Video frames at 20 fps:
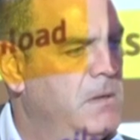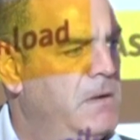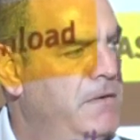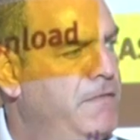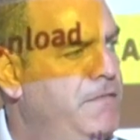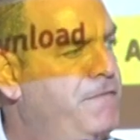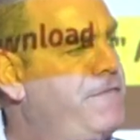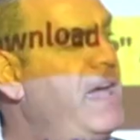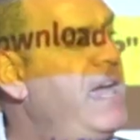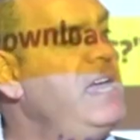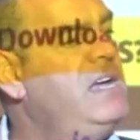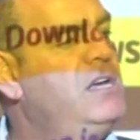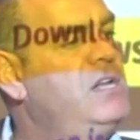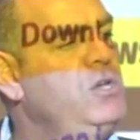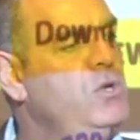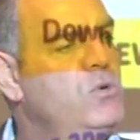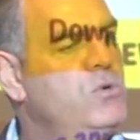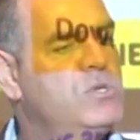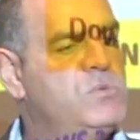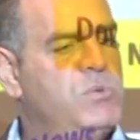fake
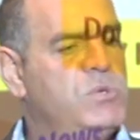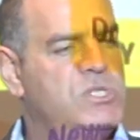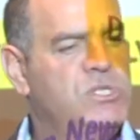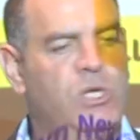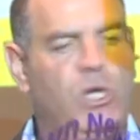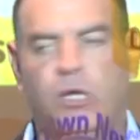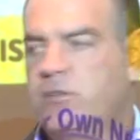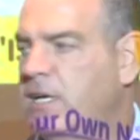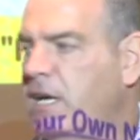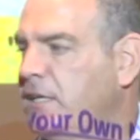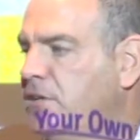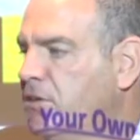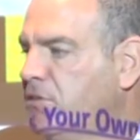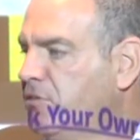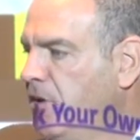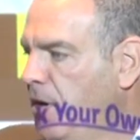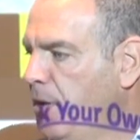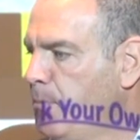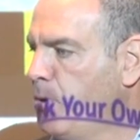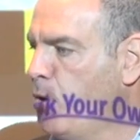news was not yet a
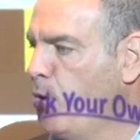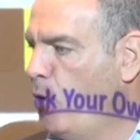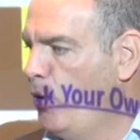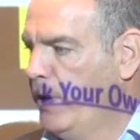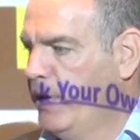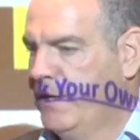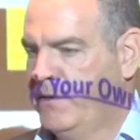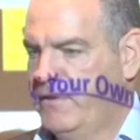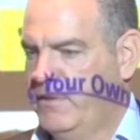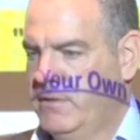term coined.